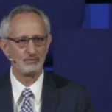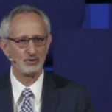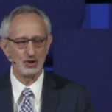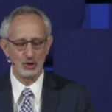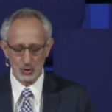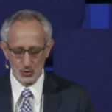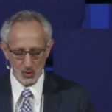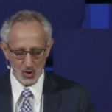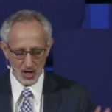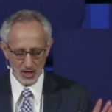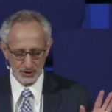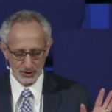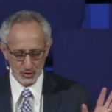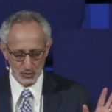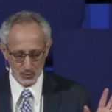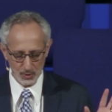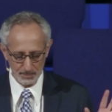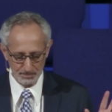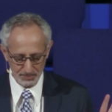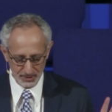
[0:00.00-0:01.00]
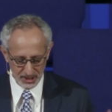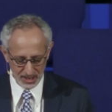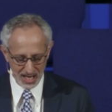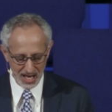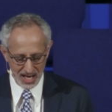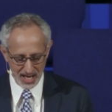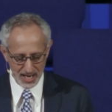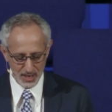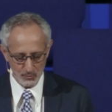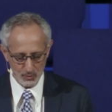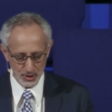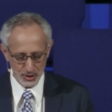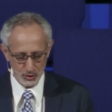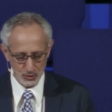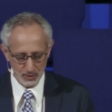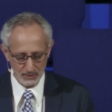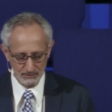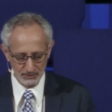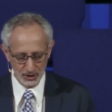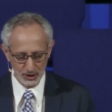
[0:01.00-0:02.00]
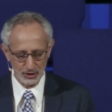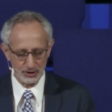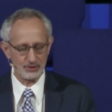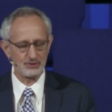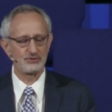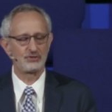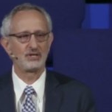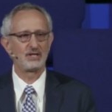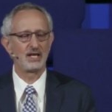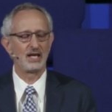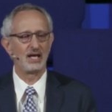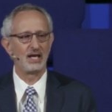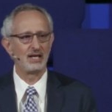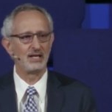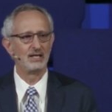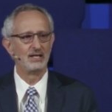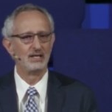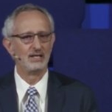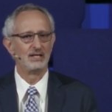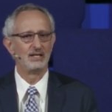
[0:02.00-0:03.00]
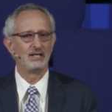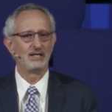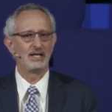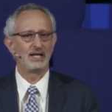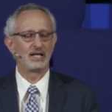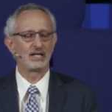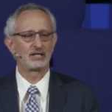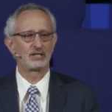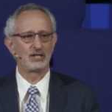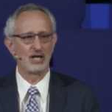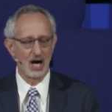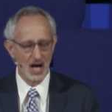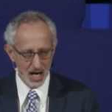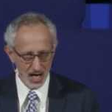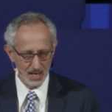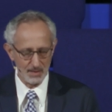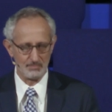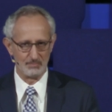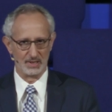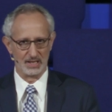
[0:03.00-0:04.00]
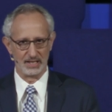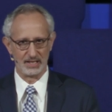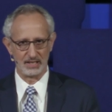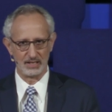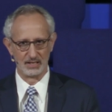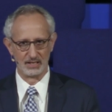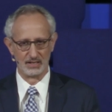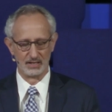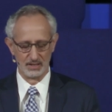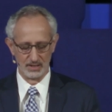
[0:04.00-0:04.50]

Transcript: You are to apply what you have learned today and calmly